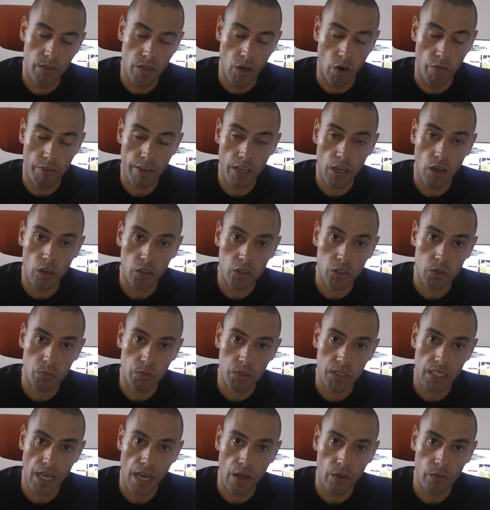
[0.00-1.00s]
record
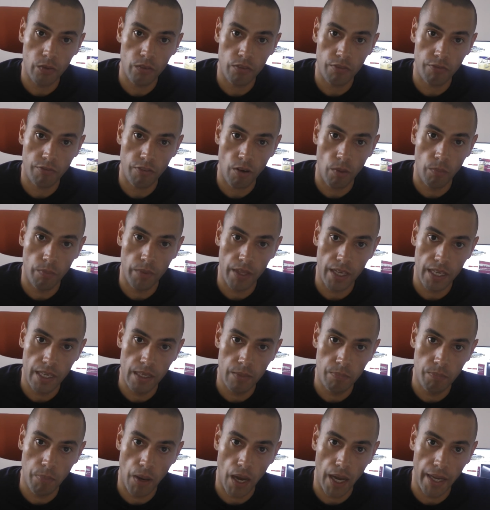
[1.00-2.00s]
some sound from
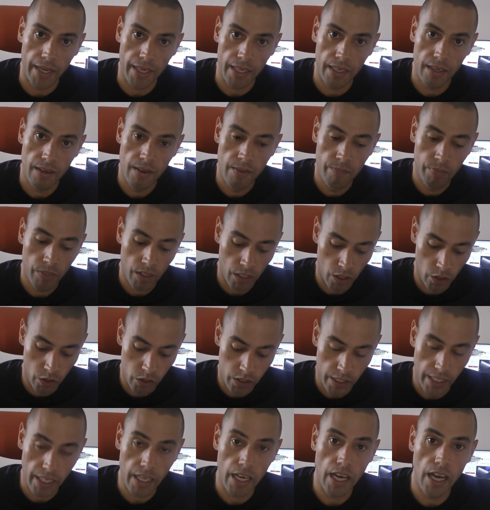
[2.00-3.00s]
the bike
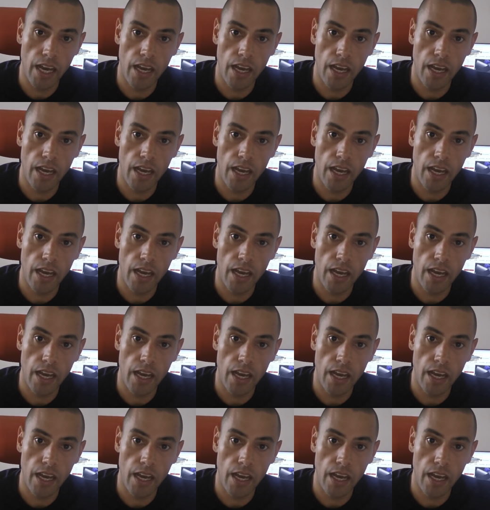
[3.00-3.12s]
using